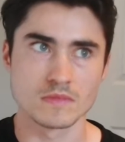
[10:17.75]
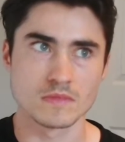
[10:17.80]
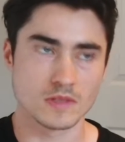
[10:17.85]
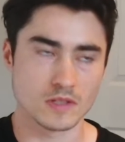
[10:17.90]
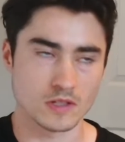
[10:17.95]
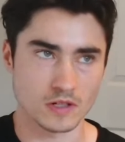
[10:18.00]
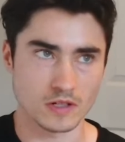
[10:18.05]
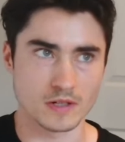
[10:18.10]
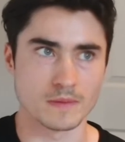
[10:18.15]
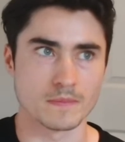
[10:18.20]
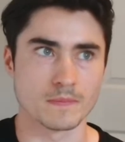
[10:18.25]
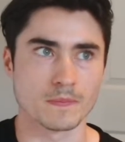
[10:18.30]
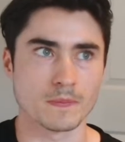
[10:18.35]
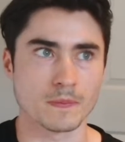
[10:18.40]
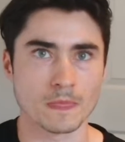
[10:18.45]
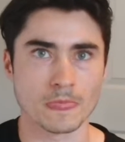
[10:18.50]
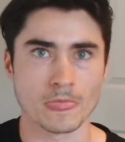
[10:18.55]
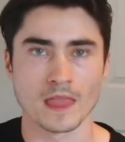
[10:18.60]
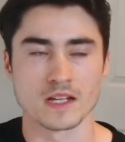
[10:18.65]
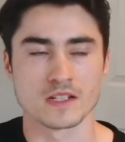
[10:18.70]
Got it.
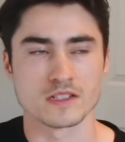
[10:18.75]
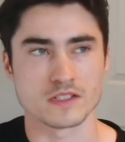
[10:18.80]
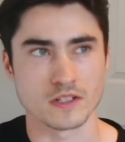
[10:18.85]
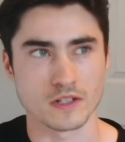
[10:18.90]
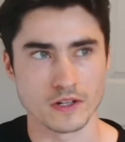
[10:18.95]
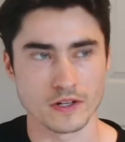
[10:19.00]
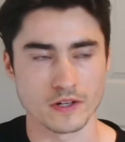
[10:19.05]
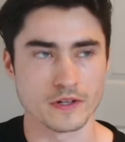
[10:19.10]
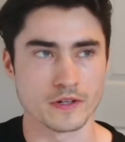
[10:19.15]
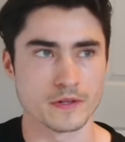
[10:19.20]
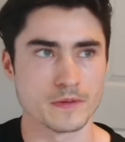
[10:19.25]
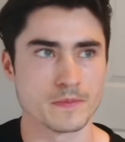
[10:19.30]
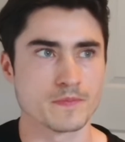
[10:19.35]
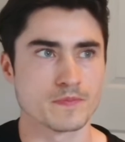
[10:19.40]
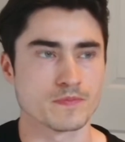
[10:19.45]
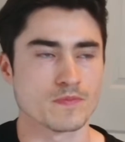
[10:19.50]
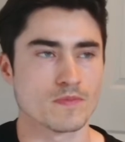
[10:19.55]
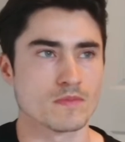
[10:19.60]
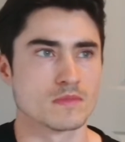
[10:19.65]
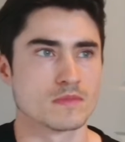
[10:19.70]
So
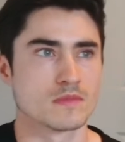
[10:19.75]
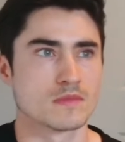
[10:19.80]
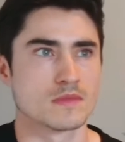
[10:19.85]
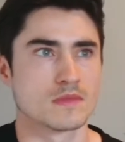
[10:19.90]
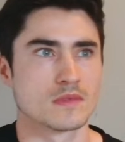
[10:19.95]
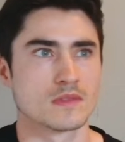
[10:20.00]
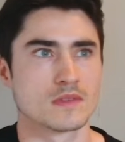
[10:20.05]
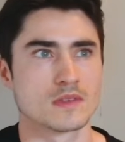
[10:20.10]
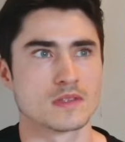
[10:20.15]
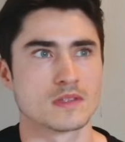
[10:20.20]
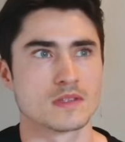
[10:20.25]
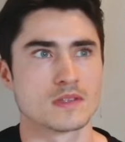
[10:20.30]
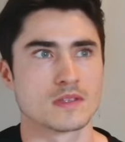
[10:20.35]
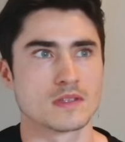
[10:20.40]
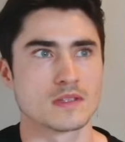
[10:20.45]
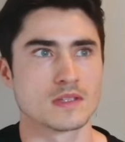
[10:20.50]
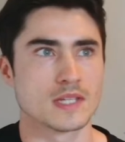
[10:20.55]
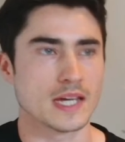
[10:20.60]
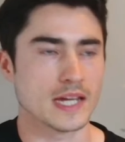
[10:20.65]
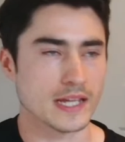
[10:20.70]

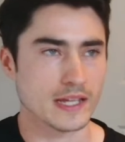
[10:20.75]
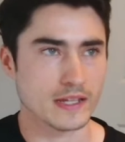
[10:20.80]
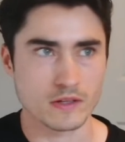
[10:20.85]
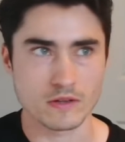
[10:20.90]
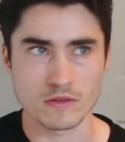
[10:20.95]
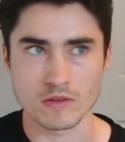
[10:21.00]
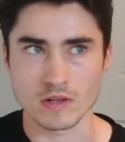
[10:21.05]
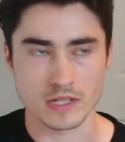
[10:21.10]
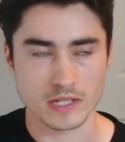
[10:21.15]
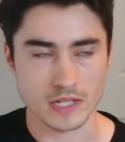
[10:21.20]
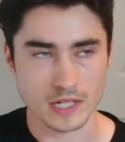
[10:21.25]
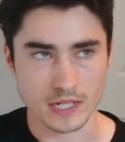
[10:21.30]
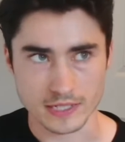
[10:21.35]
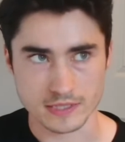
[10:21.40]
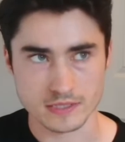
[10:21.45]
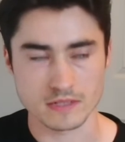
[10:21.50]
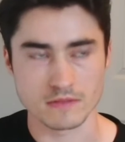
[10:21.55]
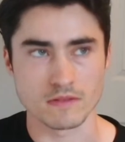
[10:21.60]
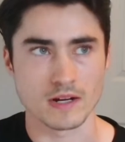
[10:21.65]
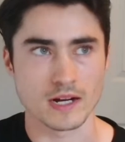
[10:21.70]
getting your
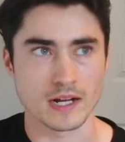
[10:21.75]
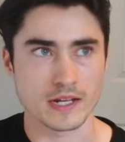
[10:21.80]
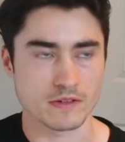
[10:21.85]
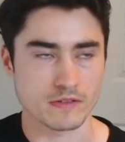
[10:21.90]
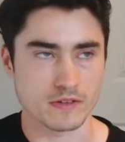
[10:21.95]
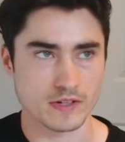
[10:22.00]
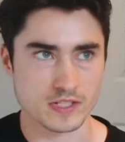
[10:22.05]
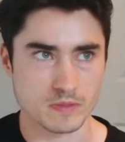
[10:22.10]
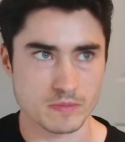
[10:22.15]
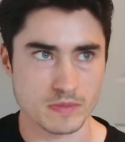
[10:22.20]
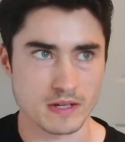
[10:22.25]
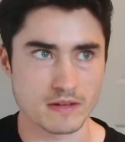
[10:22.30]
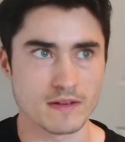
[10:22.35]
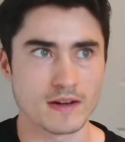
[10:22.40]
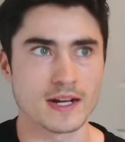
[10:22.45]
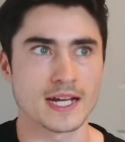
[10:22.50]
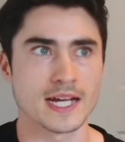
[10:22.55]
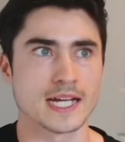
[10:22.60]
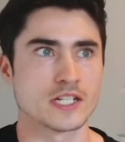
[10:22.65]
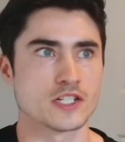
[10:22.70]
LinkedIn right, your resume
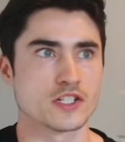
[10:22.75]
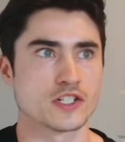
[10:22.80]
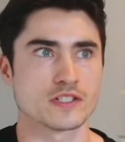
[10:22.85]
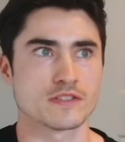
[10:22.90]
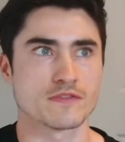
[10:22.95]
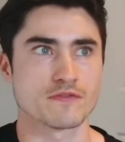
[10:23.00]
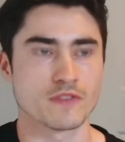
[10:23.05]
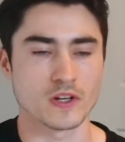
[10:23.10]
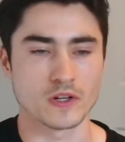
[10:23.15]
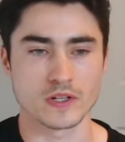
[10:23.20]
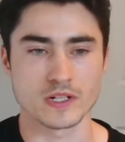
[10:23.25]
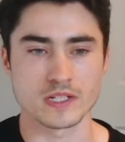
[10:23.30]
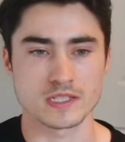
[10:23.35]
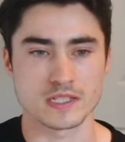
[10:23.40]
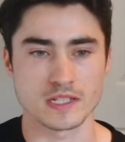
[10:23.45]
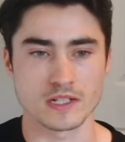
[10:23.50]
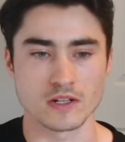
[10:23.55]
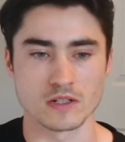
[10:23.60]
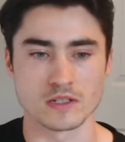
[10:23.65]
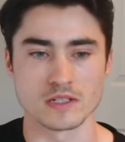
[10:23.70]
right, and just
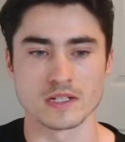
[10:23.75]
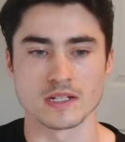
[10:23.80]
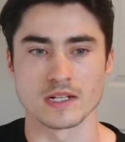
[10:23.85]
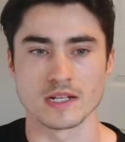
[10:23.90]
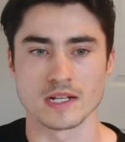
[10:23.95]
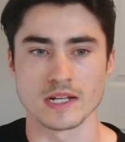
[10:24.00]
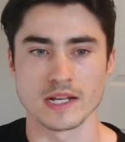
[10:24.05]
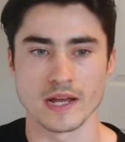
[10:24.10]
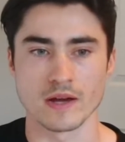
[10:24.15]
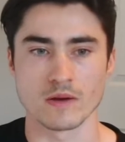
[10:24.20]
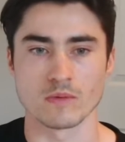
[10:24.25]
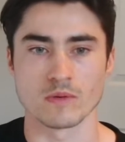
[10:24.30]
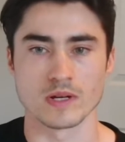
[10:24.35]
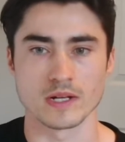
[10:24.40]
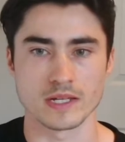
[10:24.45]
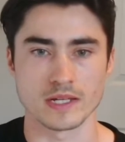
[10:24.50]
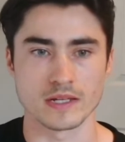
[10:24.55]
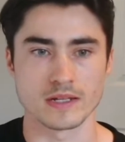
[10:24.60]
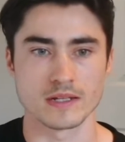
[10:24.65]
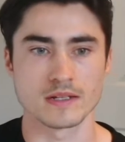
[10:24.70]
focusing on
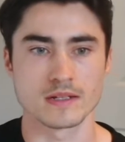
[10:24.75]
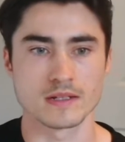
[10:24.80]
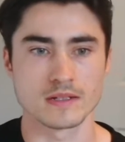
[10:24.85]
networking.